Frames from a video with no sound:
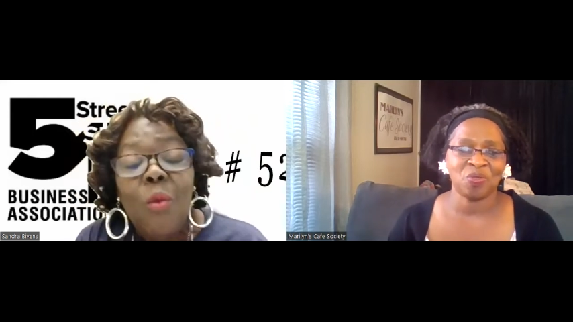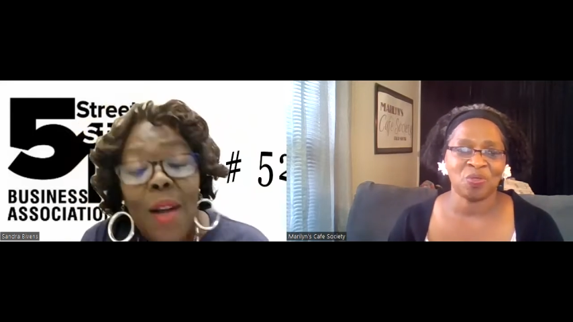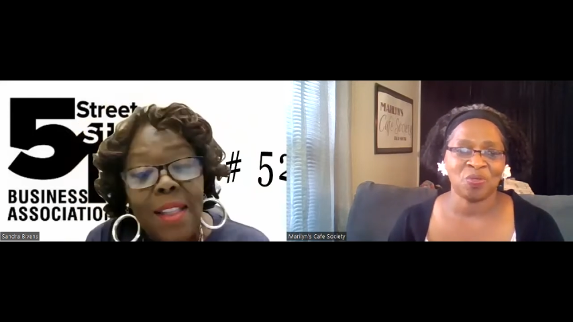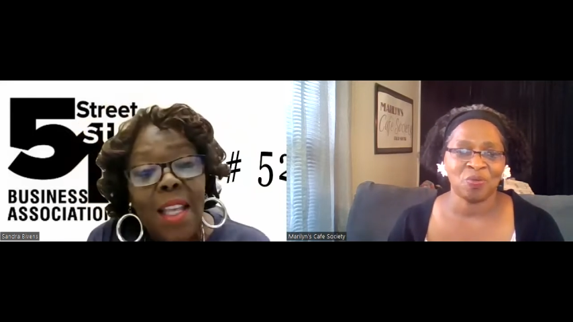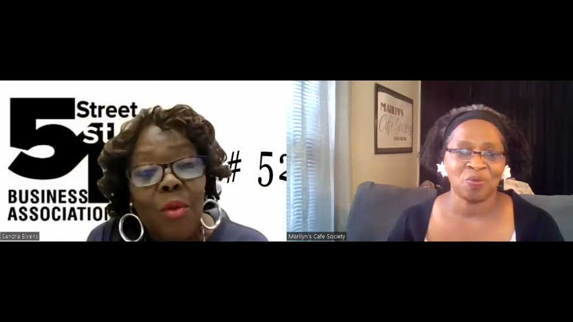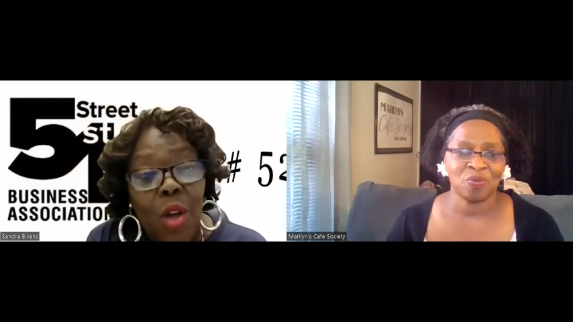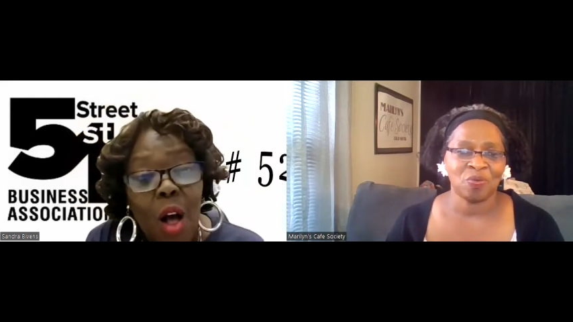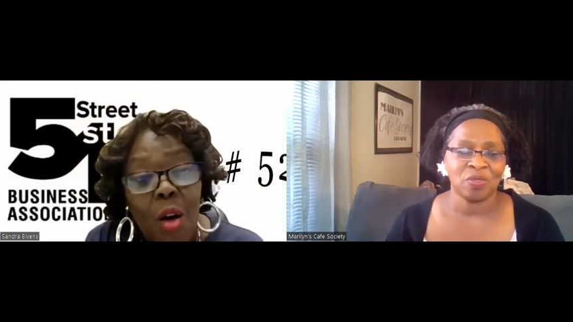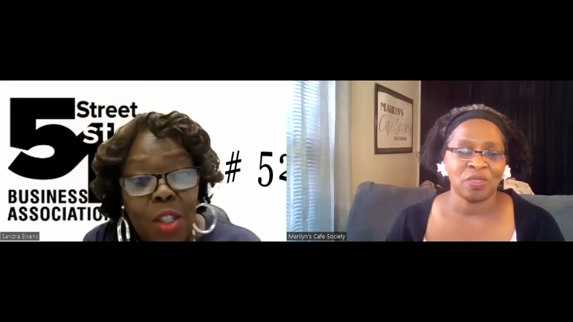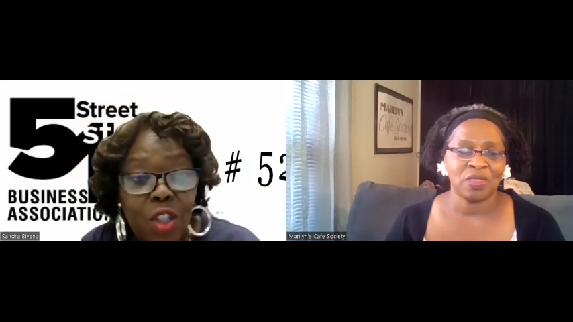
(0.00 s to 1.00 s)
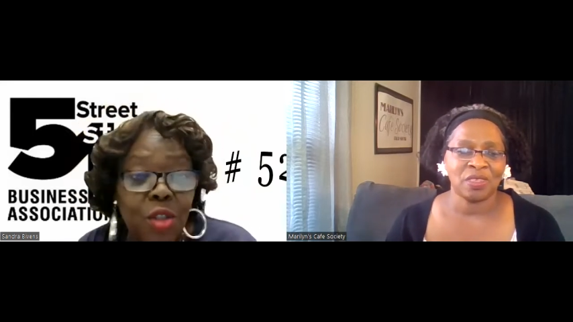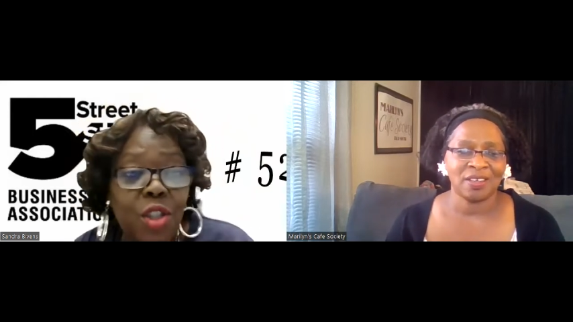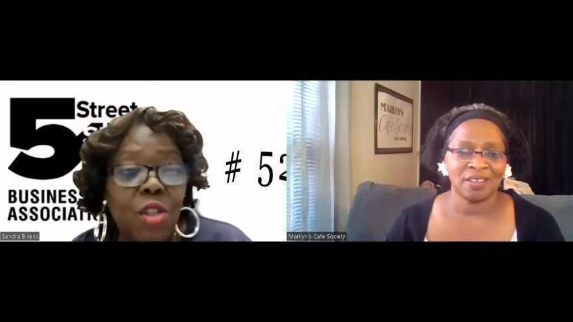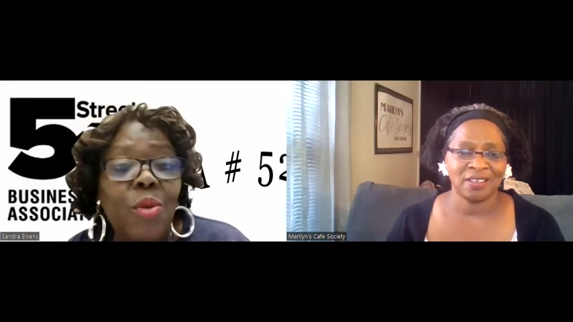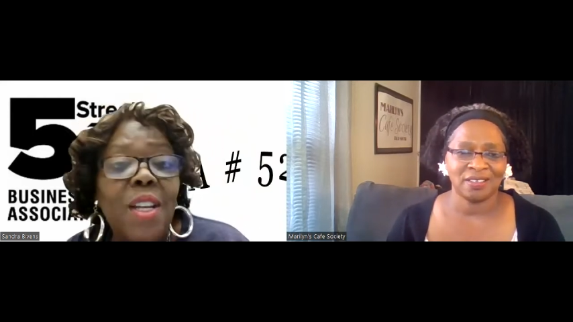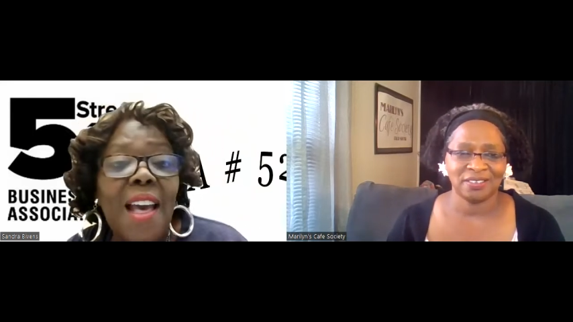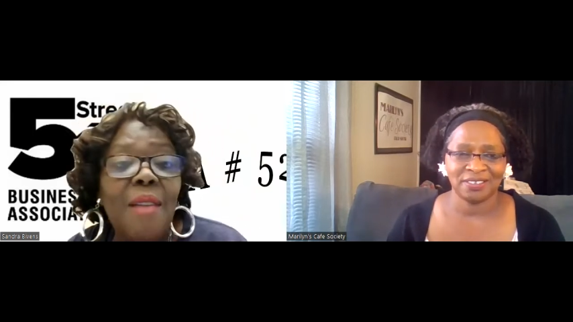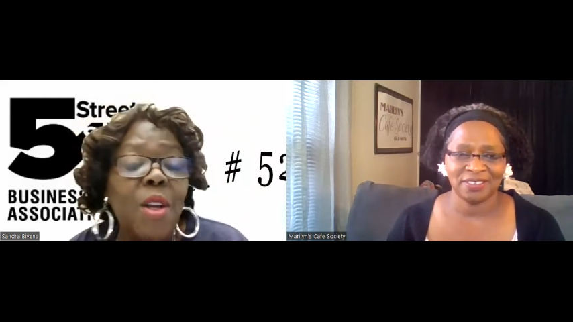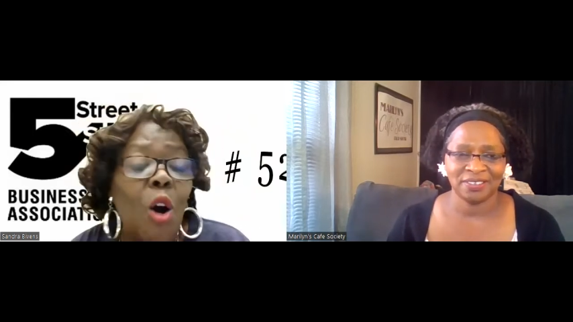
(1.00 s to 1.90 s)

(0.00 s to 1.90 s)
Speaker 1: one thing we always do too, we have,